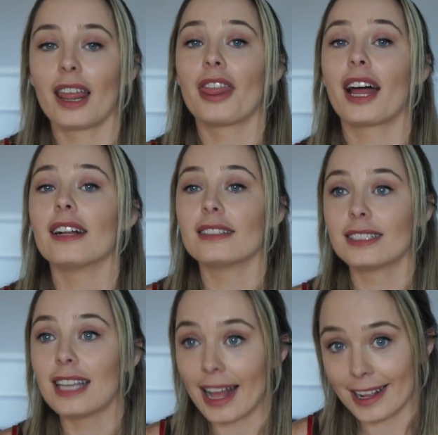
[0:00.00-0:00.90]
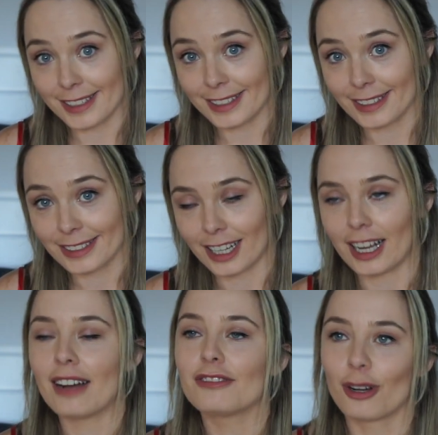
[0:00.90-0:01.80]
That said, I
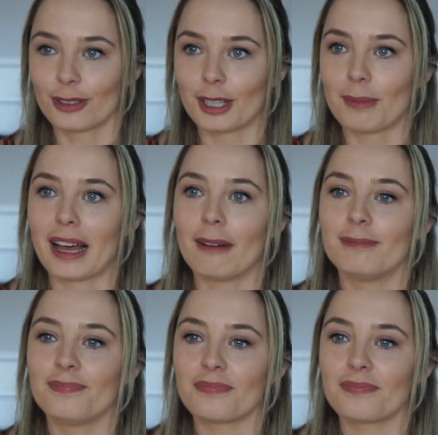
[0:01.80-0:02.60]
have told him that